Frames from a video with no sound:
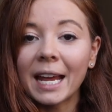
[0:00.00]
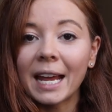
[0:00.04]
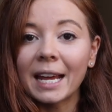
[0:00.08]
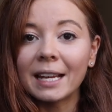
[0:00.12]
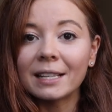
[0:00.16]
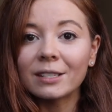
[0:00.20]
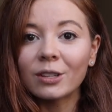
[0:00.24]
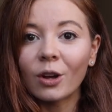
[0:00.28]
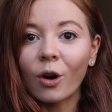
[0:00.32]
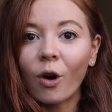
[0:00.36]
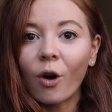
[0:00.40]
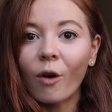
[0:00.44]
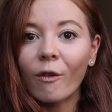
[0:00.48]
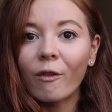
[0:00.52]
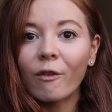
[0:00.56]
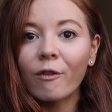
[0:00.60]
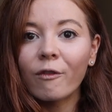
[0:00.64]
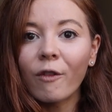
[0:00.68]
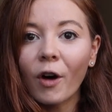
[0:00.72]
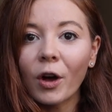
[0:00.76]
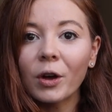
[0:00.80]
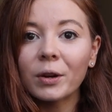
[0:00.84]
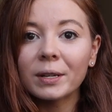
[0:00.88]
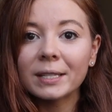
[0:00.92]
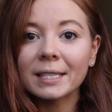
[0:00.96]
is
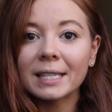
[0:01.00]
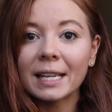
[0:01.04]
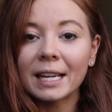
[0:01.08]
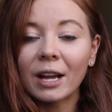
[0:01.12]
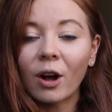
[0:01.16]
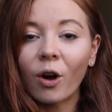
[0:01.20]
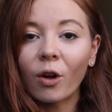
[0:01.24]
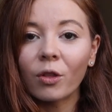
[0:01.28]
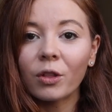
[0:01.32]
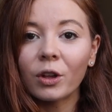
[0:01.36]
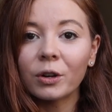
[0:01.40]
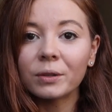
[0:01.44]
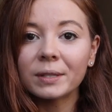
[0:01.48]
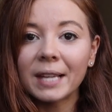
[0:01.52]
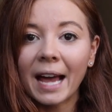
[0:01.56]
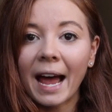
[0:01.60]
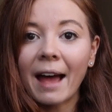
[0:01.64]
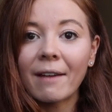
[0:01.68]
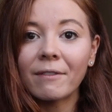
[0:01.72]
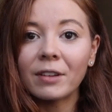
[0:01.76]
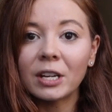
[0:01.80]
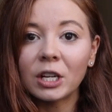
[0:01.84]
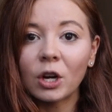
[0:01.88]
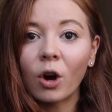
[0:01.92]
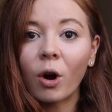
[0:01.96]
focusing on those
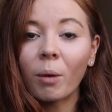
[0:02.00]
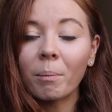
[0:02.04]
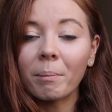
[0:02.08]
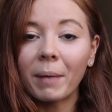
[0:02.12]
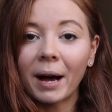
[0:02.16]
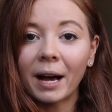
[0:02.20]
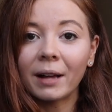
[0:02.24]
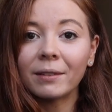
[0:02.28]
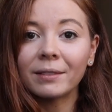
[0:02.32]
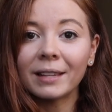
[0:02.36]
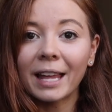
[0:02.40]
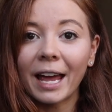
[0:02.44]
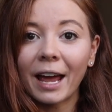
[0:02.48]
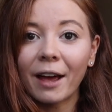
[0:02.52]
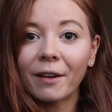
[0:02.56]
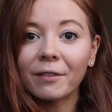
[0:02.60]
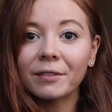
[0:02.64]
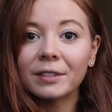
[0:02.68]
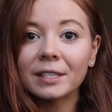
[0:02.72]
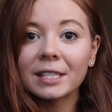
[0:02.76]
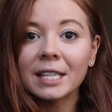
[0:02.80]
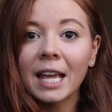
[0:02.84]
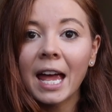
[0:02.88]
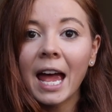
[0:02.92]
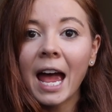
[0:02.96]
heavy compound
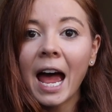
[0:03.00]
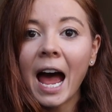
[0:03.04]
lifts